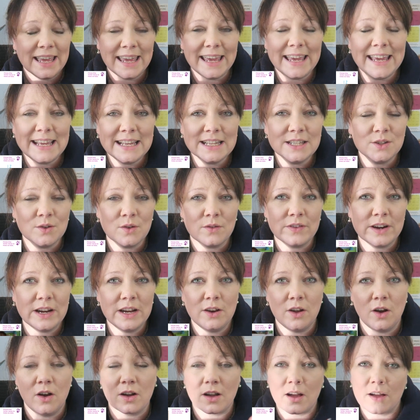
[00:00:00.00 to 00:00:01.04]
It is not very
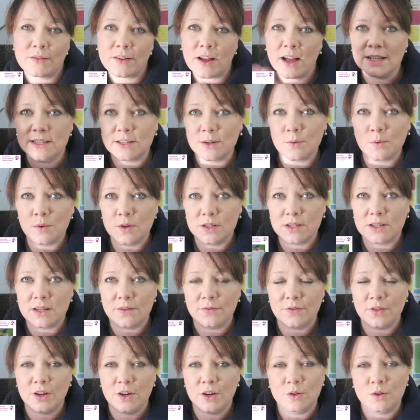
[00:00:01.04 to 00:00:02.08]
long. I've cut out all the
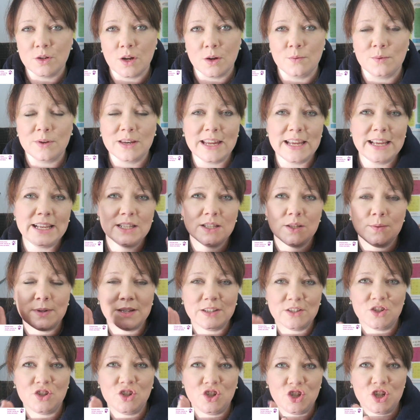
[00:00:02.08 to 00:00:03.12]
stuff don't need so it
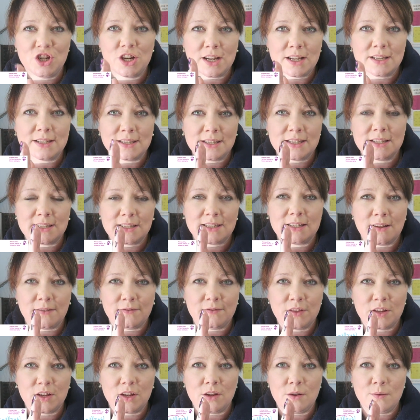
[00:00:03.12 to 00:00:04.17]
is just the
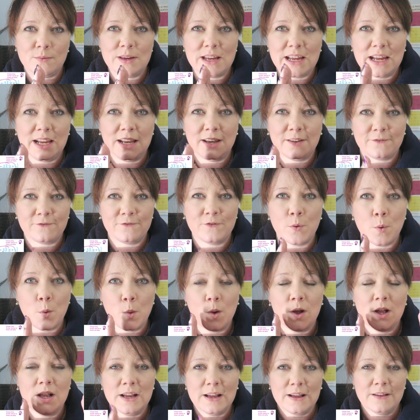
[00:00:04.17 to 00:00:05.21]
stuff that you need
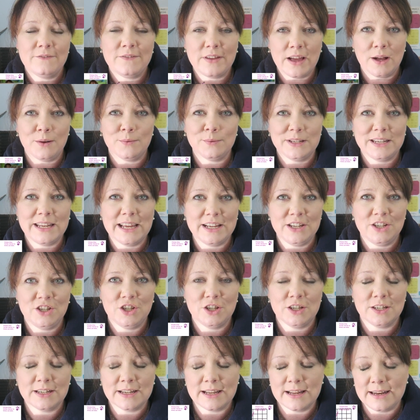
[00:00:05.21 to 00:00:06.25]
for
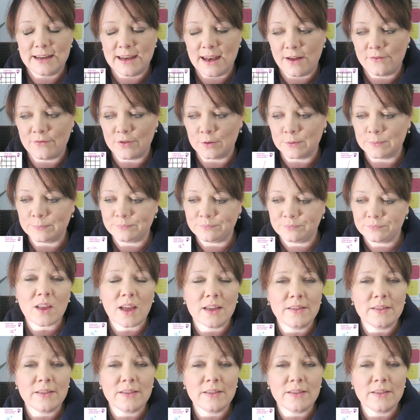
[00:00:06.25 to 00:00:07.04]
foundation level.